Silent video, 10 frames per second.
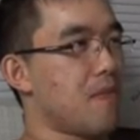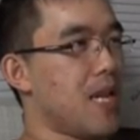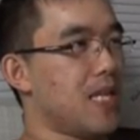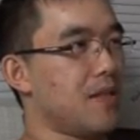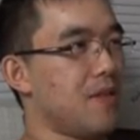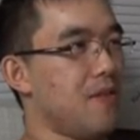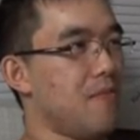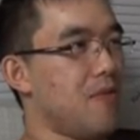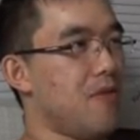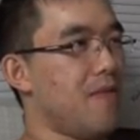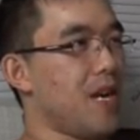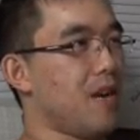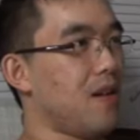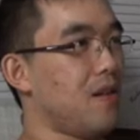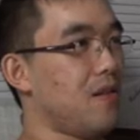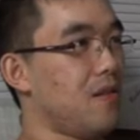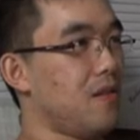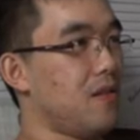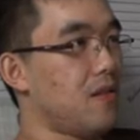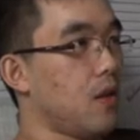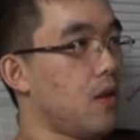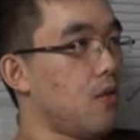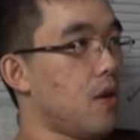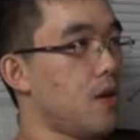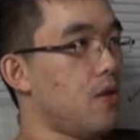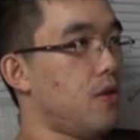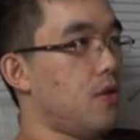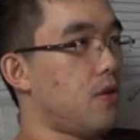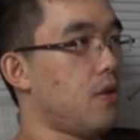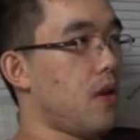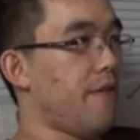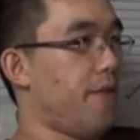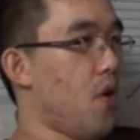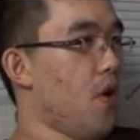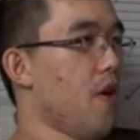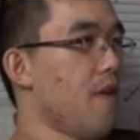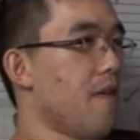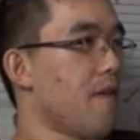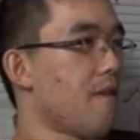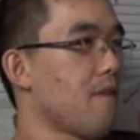let's go, moving on. One, two, three, four!